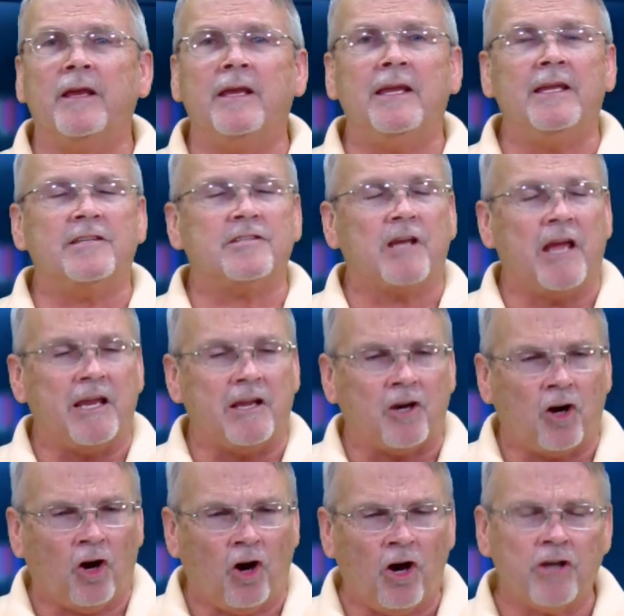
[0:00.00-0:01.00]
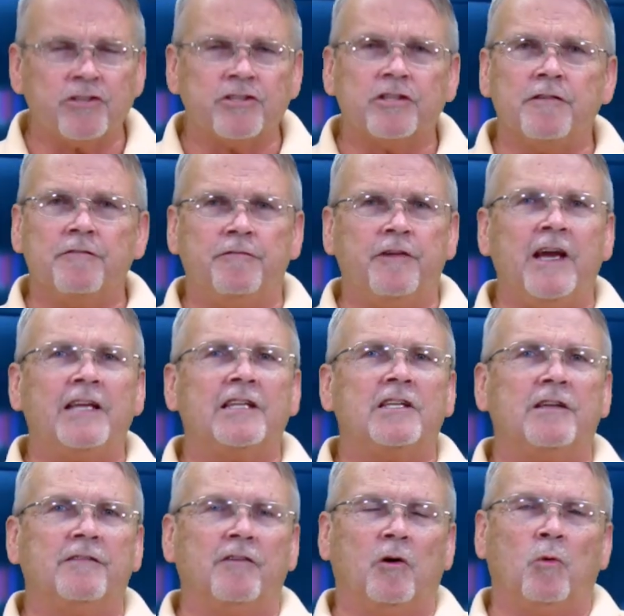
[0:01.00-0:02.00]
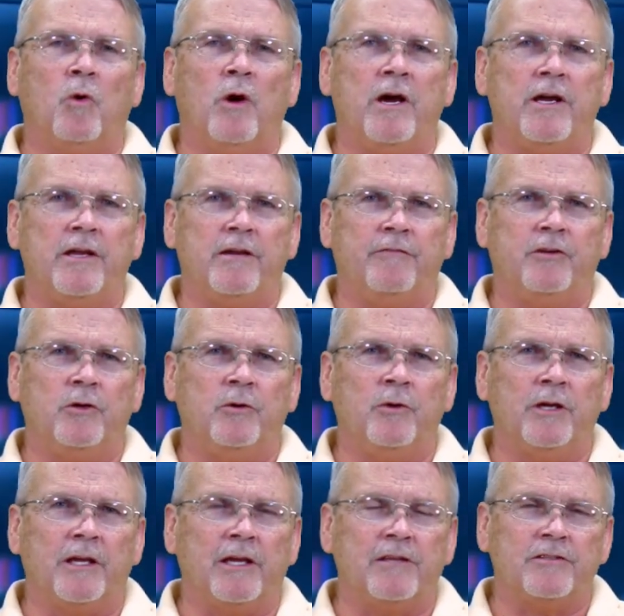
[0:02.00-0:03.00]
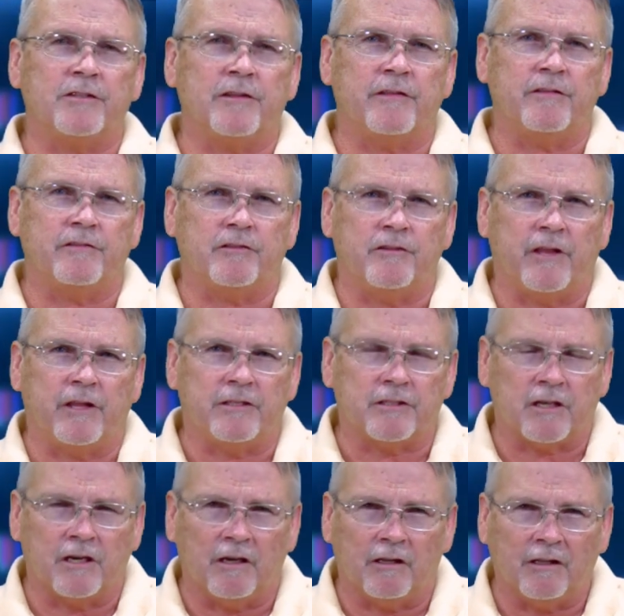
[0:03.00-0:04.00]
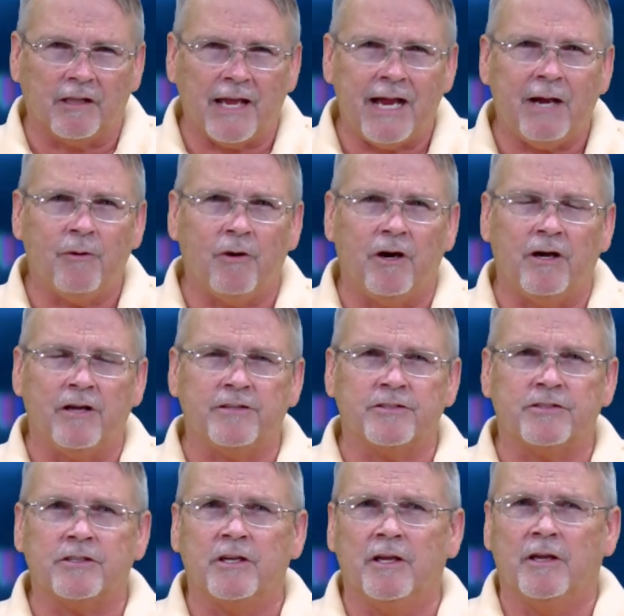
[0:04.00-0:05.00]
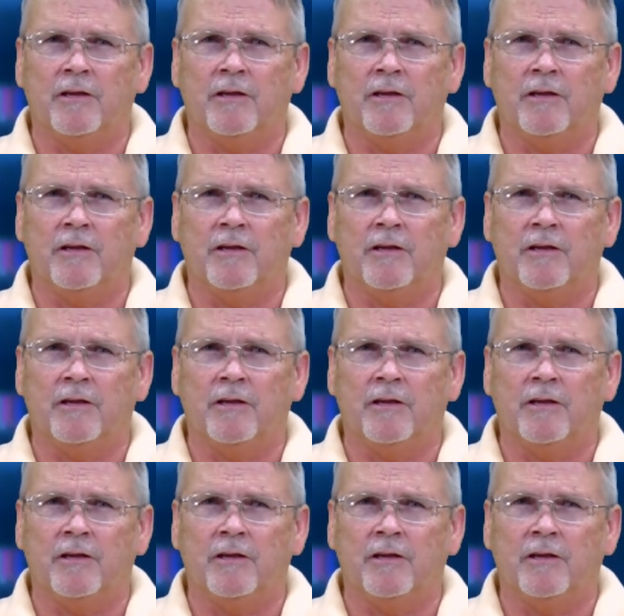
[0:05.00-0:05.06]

It's a cost-effective way of doing it that's going to allow us,